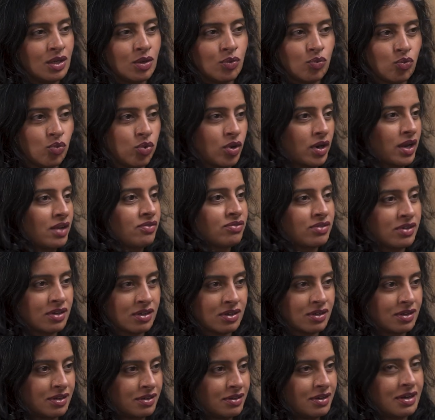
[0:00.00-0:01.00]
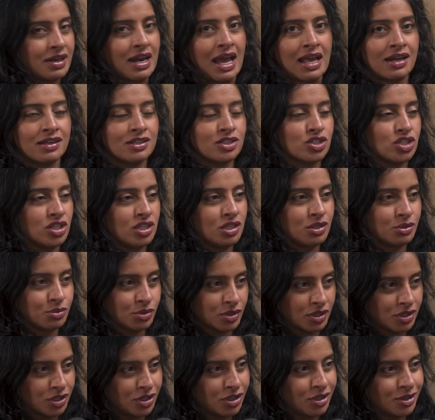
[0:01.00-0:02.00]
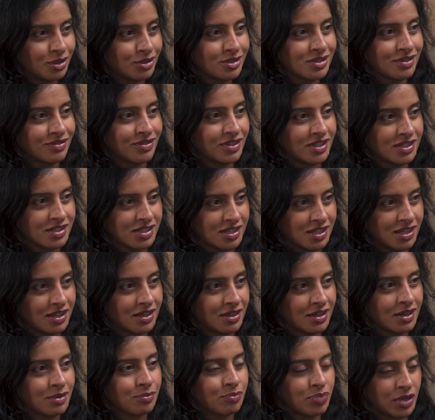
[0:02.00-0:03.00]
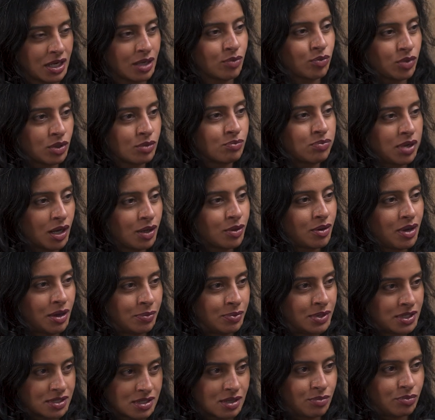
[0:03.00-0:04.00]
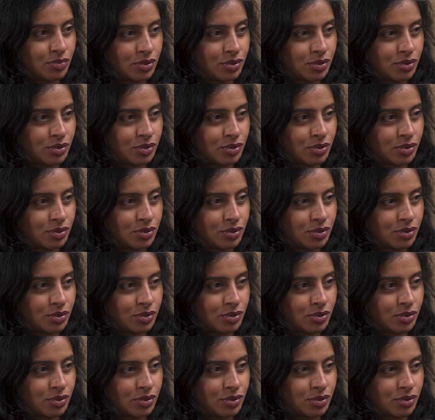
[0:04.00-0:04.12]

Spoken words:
Whatever analogy you want to use of this thing, but it will blow up at some